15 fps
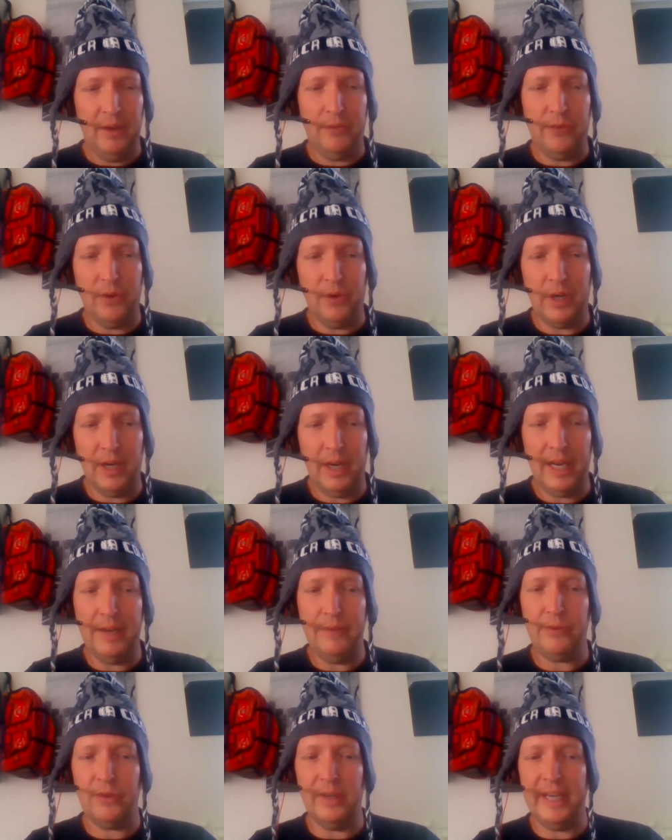for a
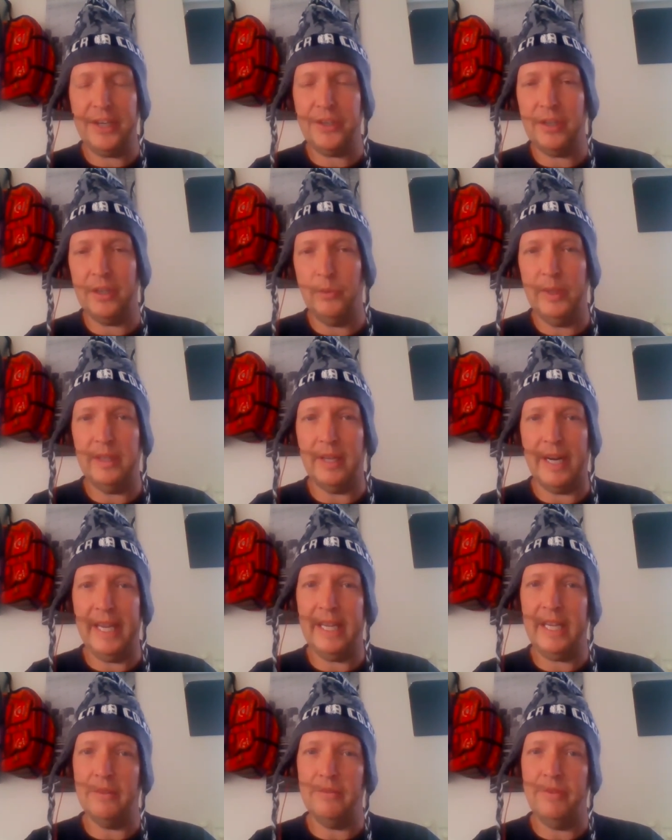live connection with
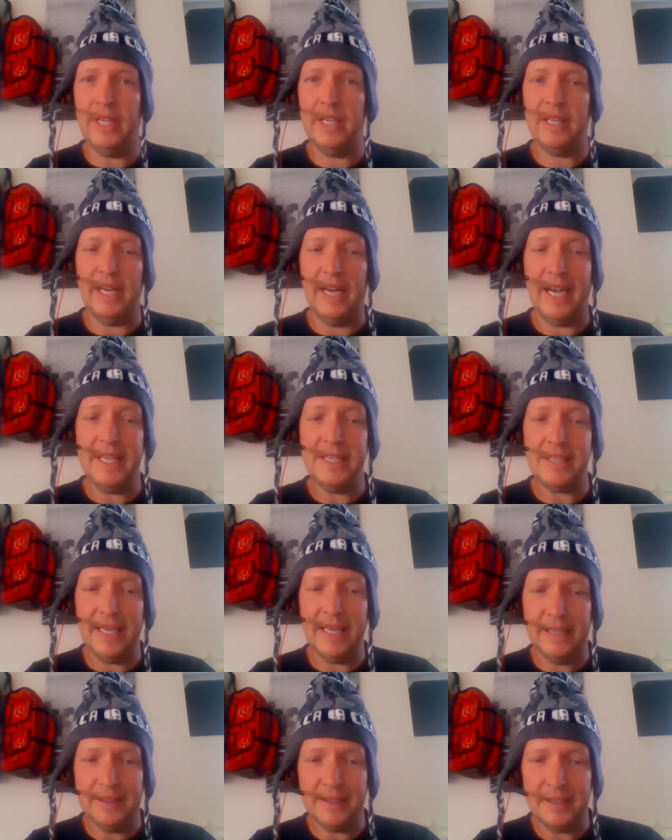Reykjavik,
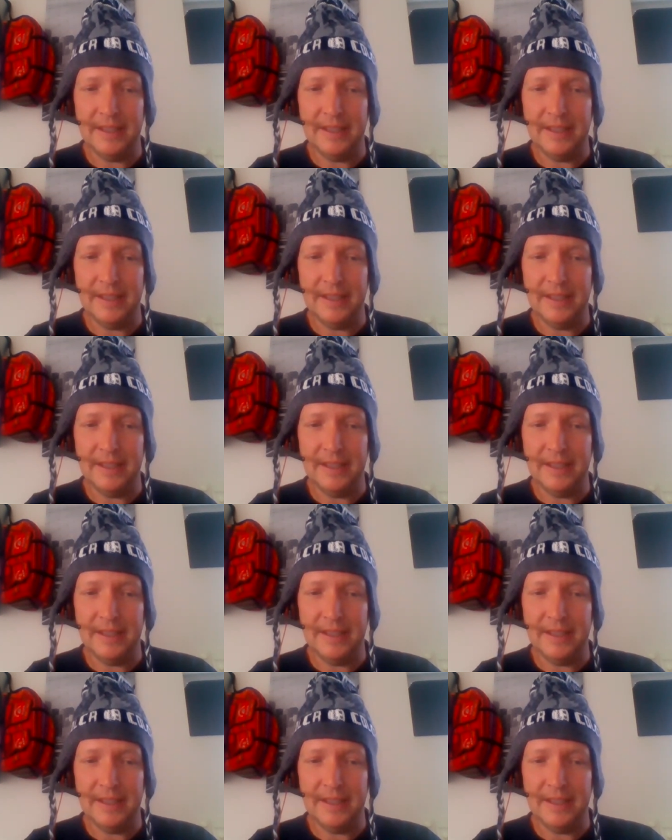Iceland.